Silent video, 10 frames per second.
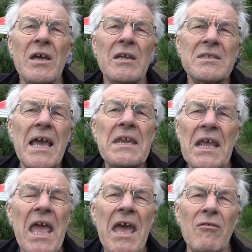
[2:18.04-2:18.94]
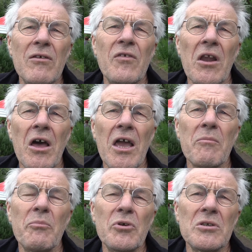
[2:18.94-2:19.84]
tender care, if you like.
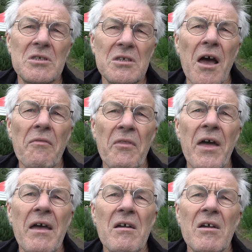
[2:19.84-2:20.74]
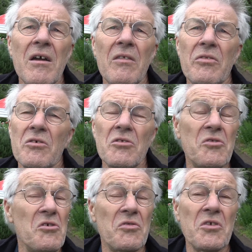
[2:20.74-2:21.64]
But other than that,
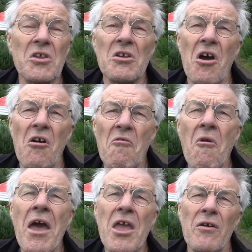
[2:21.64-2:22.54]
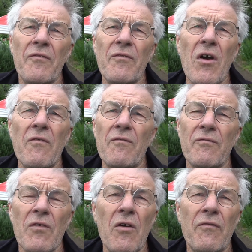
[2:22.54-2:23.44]
the array
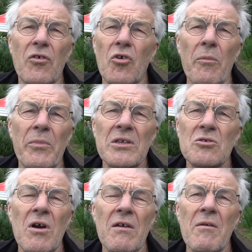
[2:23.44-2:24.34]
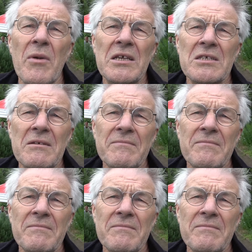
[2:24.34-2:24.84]
of crop is quite amazing.